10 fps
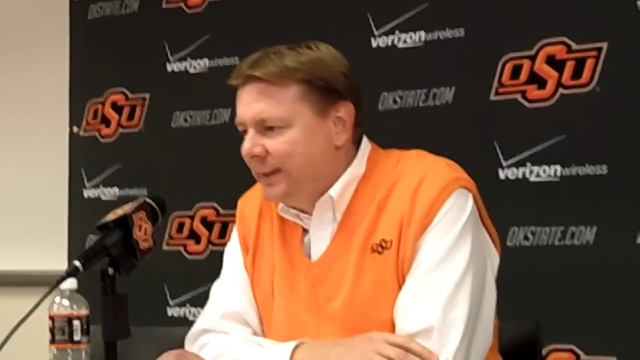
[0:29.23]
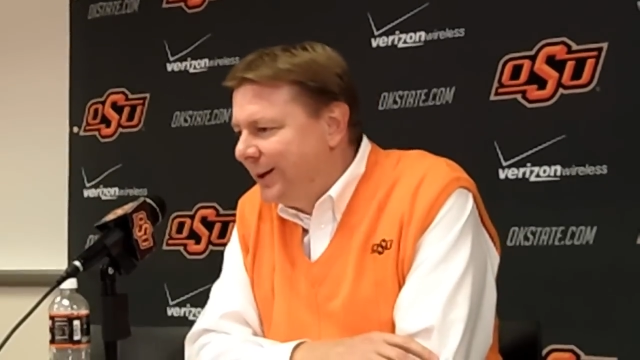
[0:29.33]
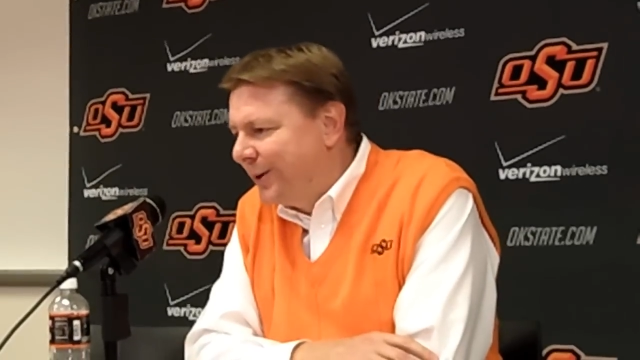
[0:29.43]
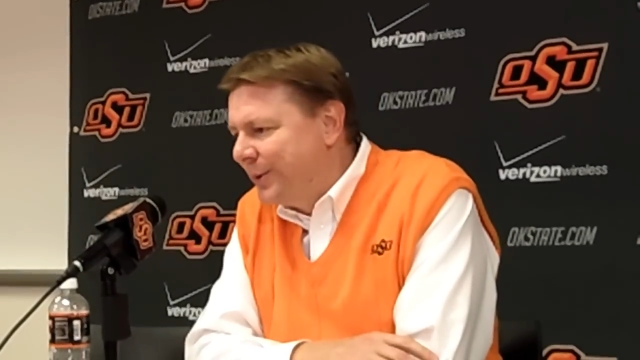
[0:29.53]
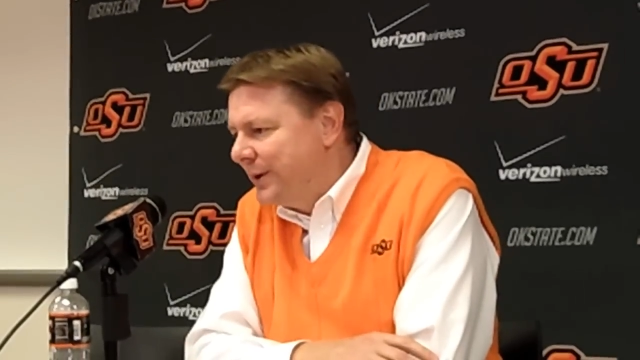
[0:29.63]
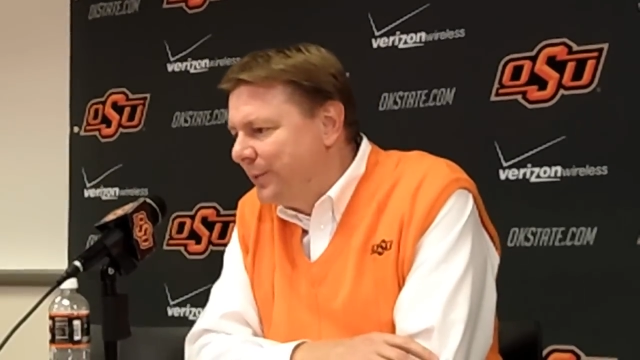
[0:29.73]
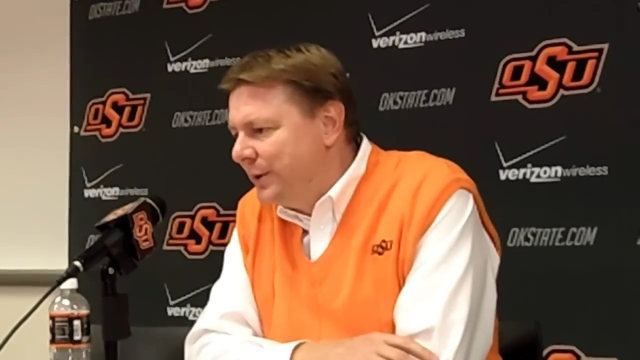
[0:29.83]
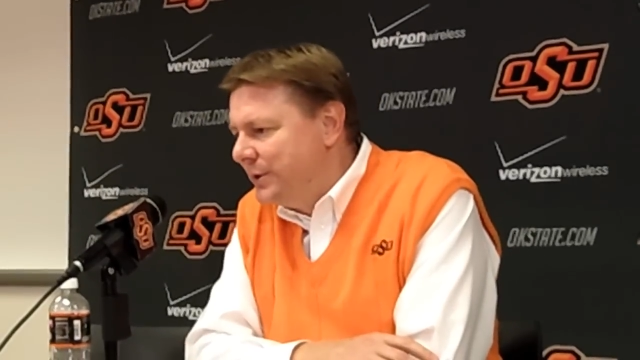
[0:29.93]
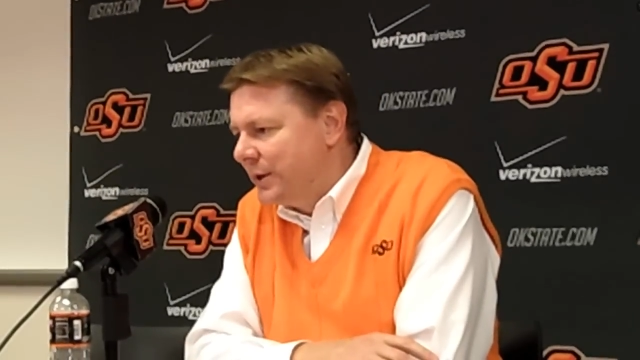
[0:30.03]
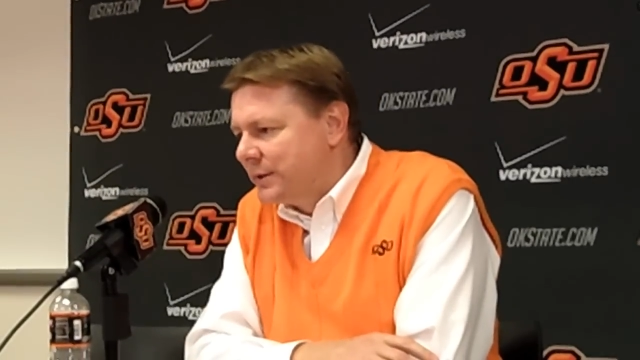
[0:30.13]
you know,
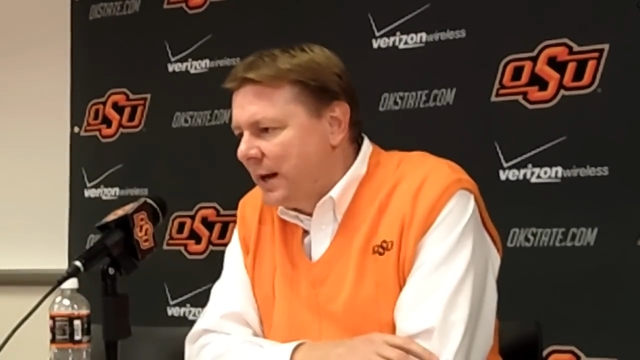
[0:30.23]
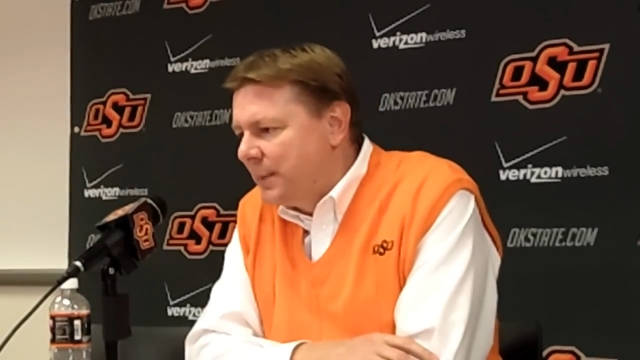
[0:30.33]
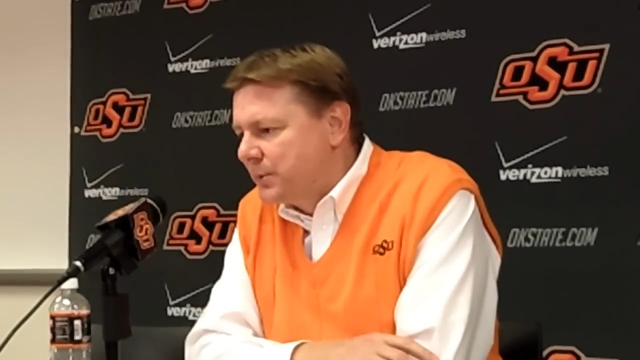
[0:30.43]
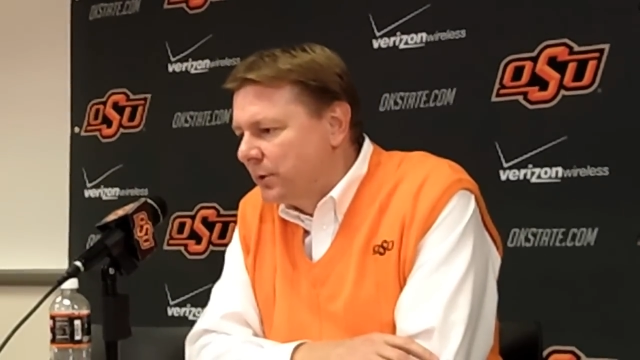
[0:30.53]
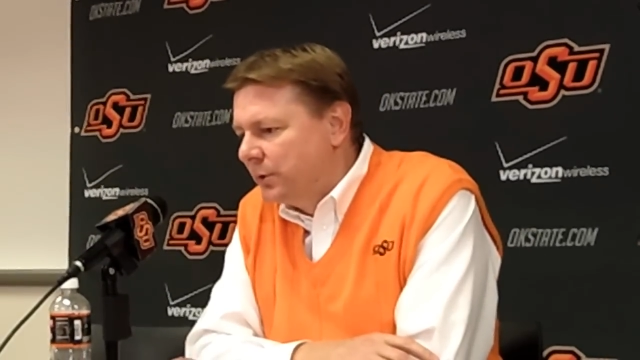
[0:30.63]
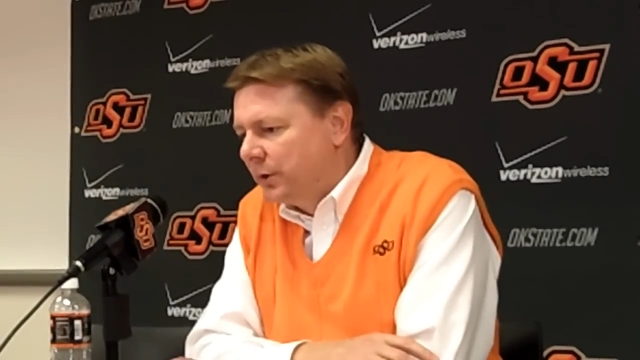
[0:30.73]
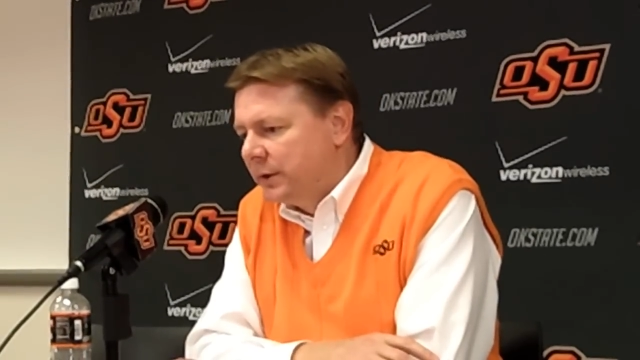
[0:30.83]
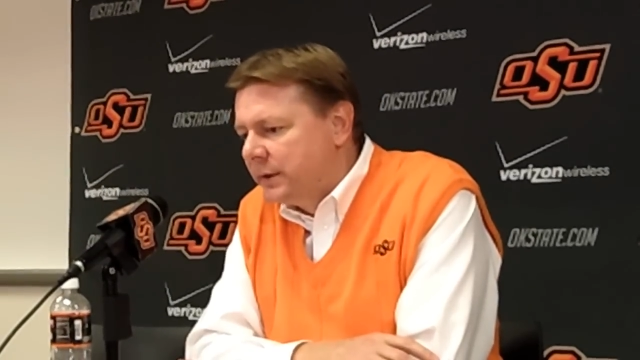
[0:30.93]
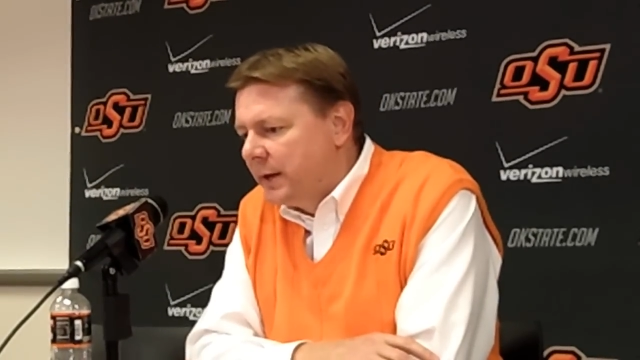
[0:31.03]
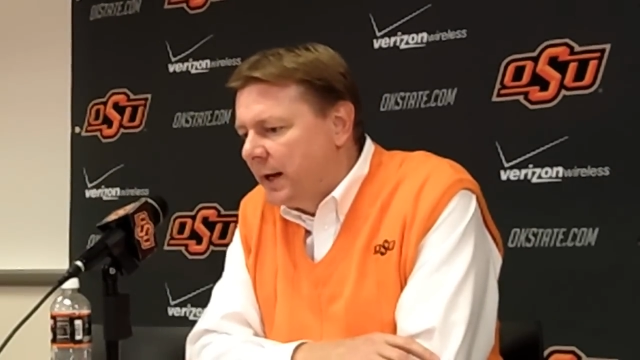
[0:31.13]
we just
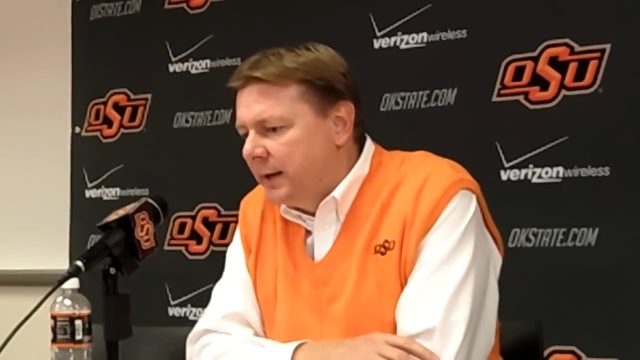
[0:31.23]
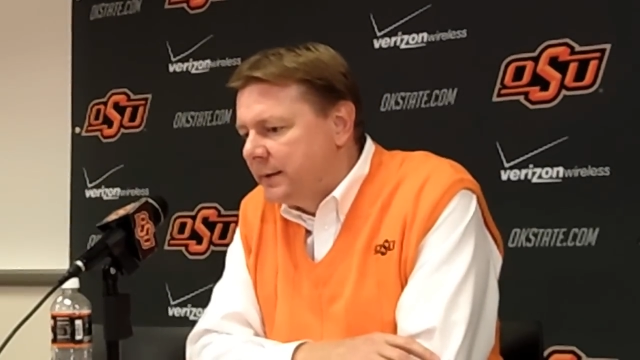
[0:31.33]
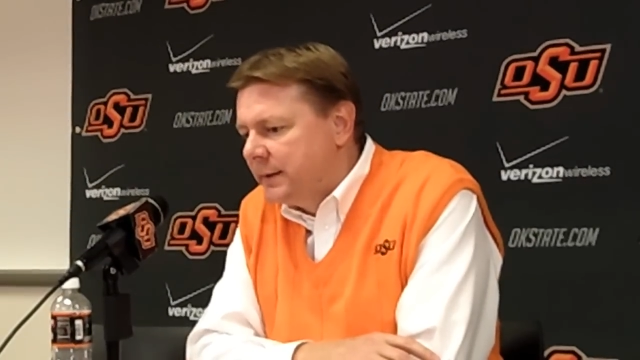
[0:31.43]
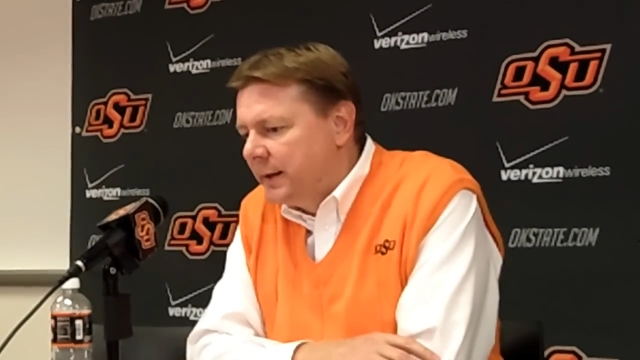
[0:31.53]
absolutely tonight